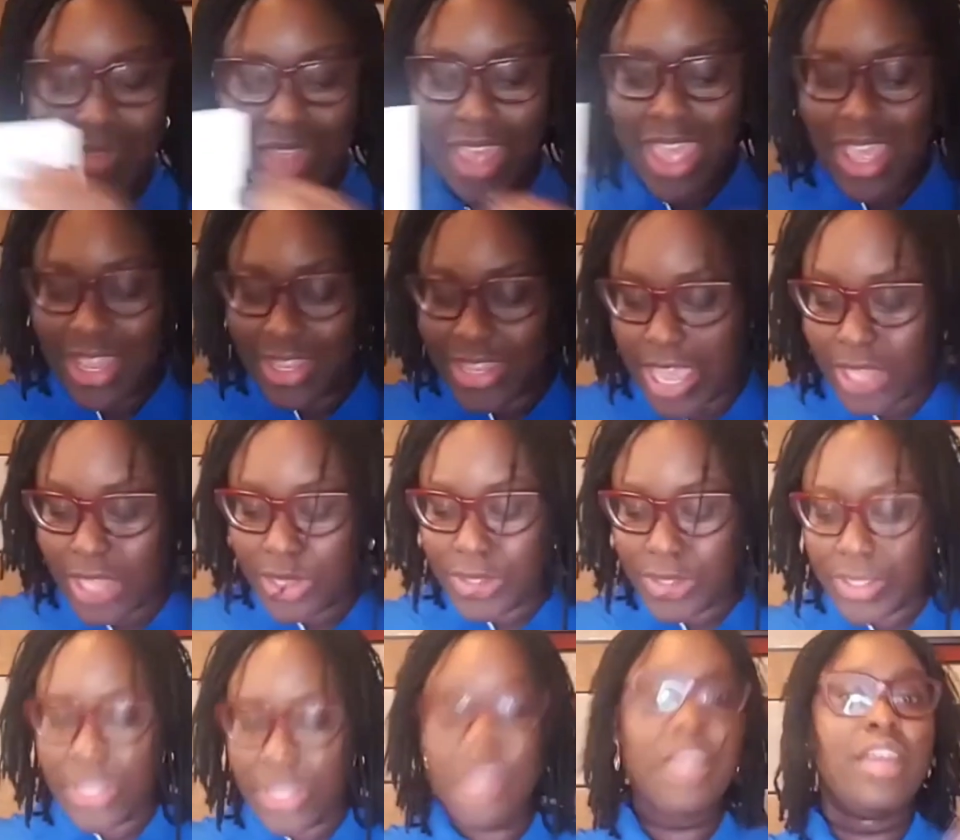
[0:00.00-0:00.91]
Next
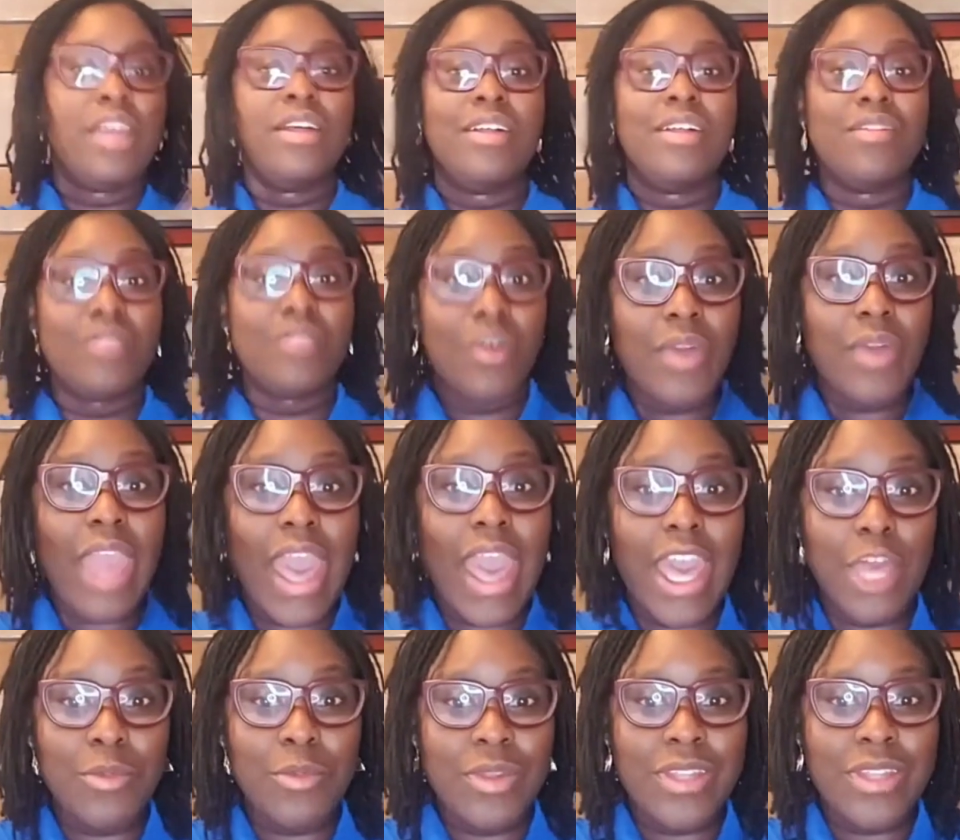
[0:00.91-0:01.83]
thing,
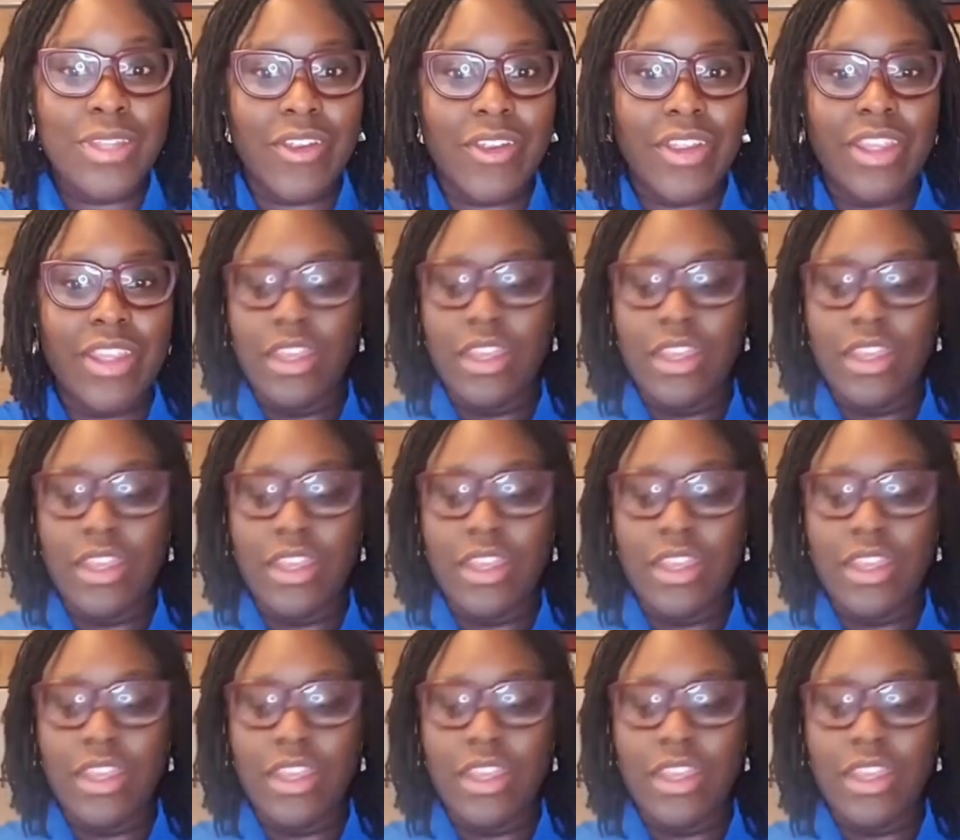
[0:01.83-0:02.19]
vocabulary.